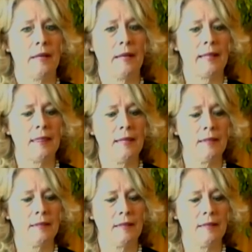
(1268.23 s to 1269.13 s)
And I think
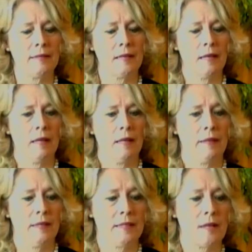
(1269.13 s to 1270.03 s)
that these,
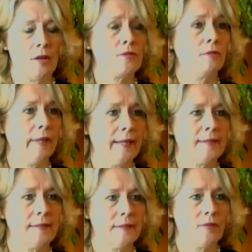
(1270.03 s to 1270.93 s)
these cultural
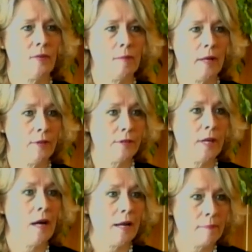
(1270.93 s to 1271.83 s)
legacies from another
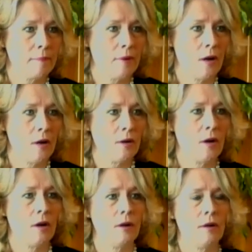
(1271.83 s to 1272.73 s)
time are,
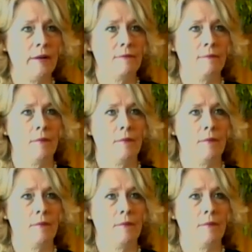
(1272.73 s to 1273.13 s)
are, in,